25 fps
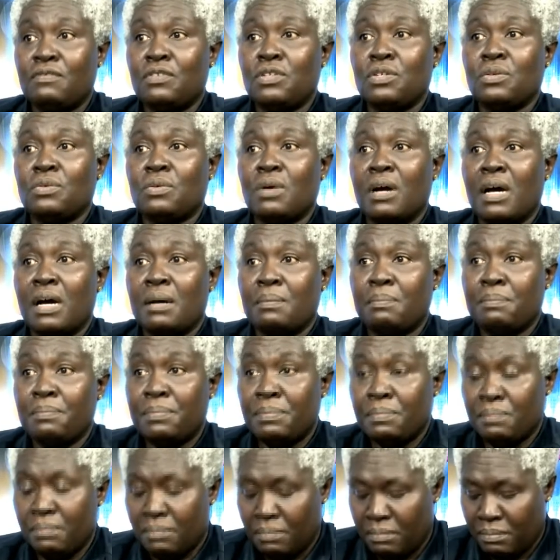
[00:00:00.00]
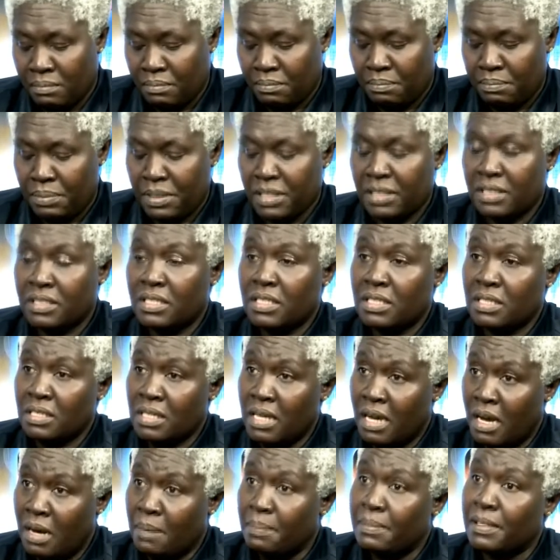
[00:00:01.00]
If you are
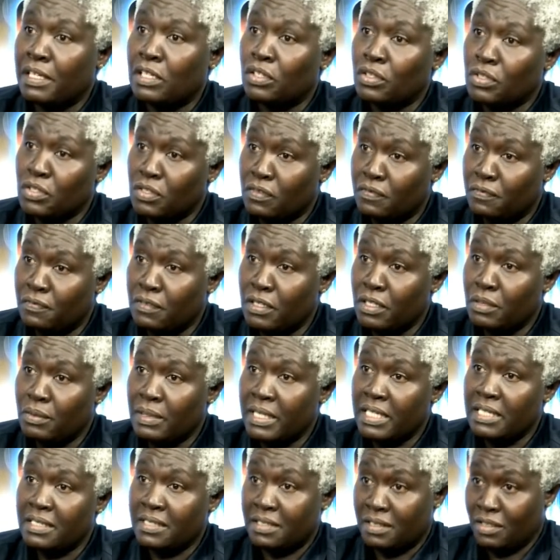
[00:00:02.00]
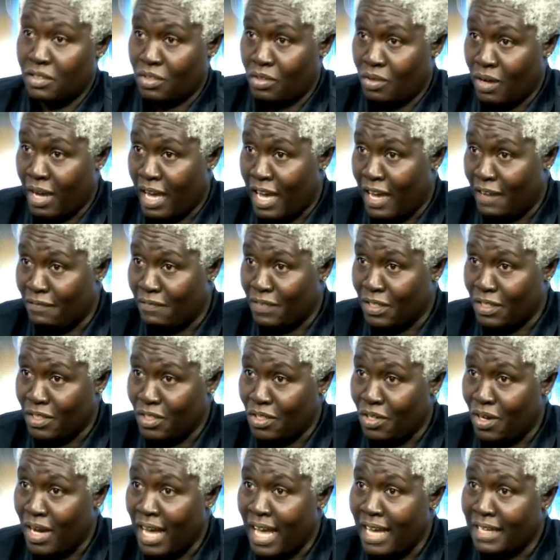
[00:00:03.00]
building up a lot of fluid, you are
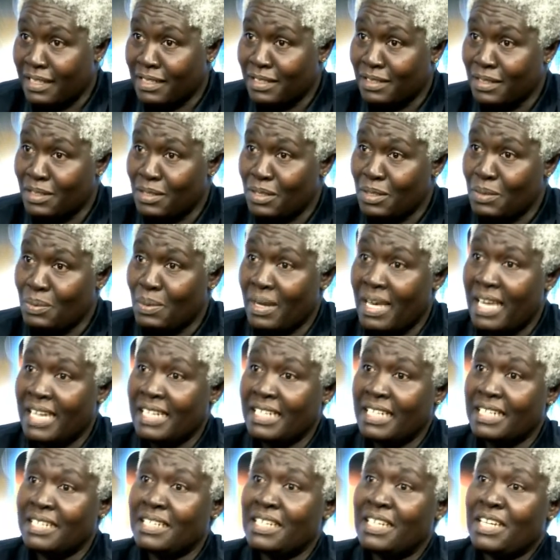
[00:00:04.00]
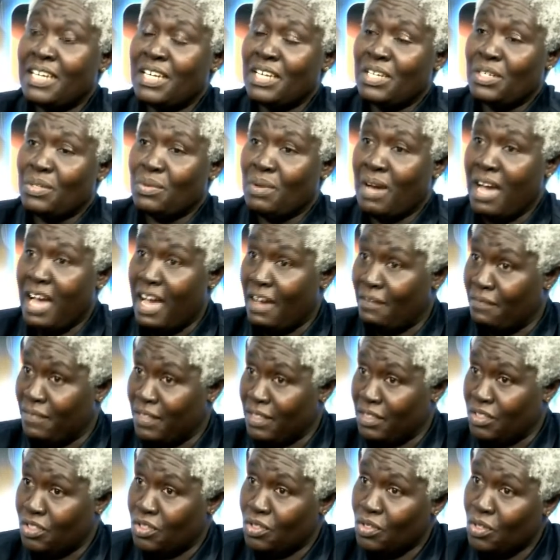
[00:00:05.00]
having your ankle swelling, you are
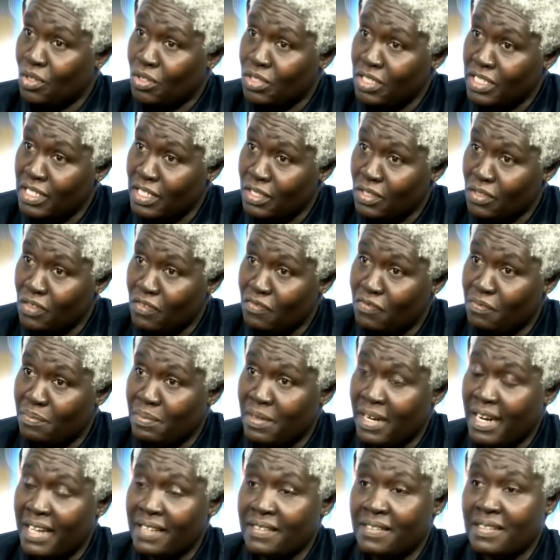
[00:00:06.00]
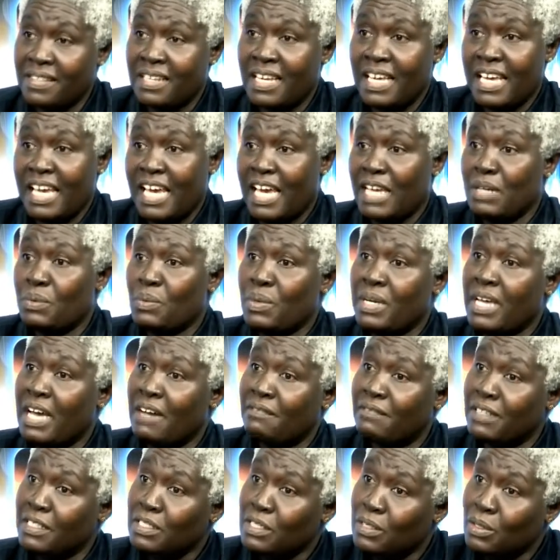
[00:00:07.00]
having shortness of breath, and we
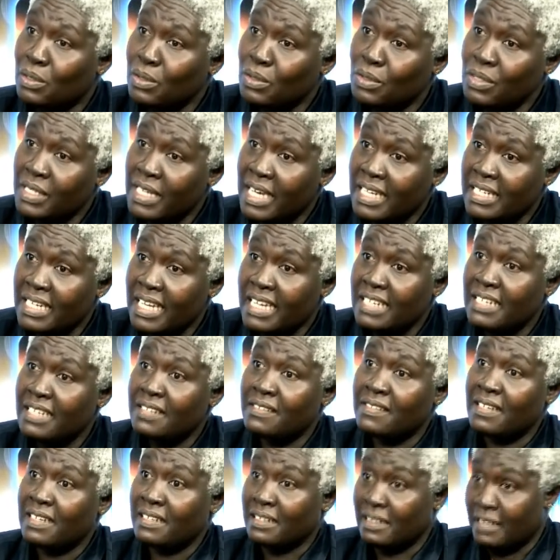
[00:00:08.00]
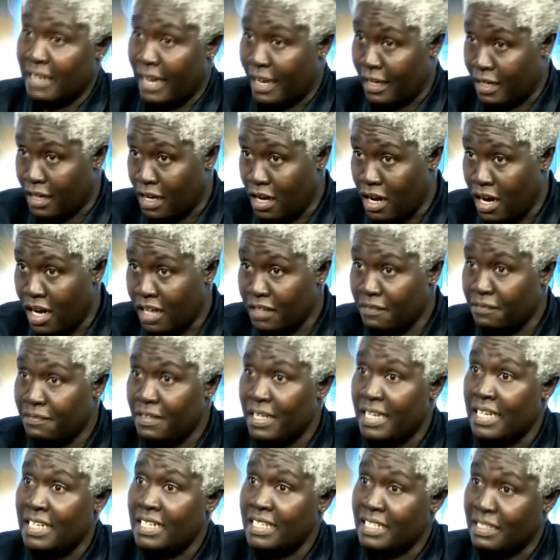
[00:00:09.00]
have excluded anything like heart
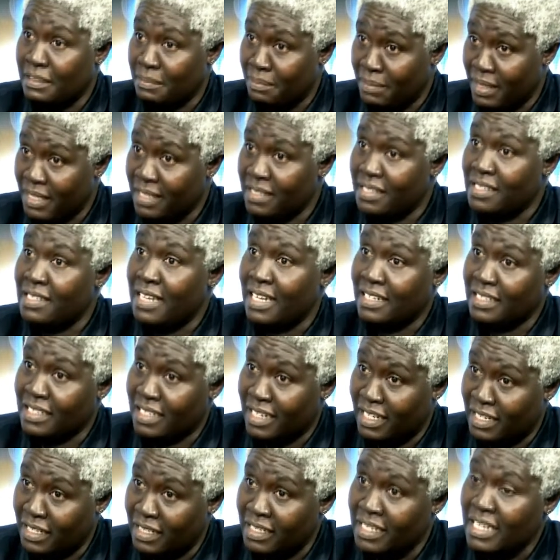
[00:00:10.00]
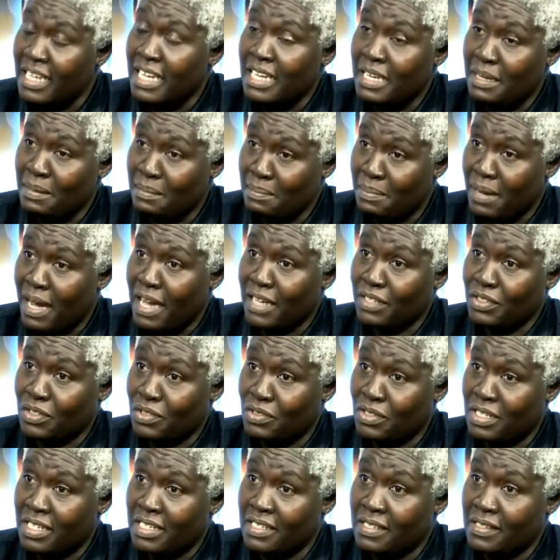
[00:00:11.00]
failure and bits that can
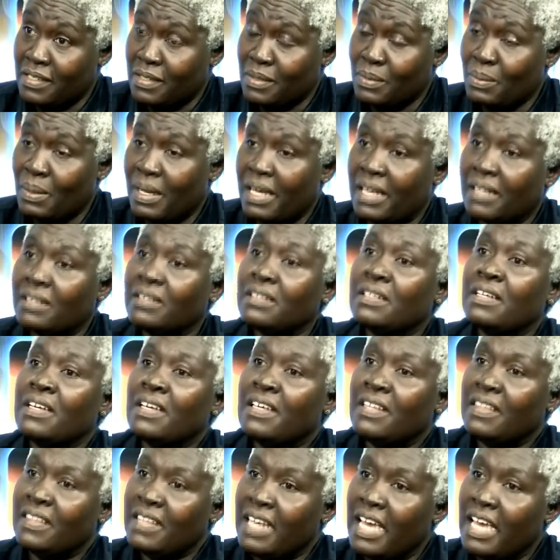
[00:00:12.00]
impact on it as well,